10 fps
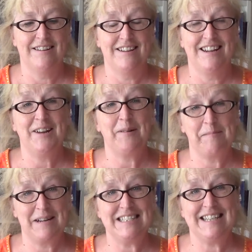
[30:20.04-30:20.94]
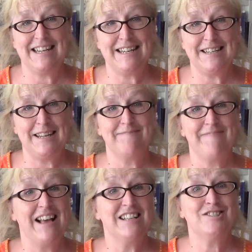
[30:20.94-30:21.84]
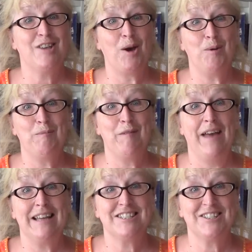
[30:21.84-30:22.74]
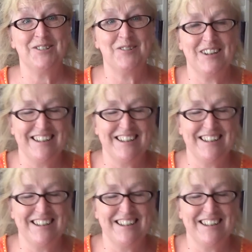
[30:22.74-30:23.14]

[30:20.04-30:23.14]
You know what I'm going to say, don't you? So professional.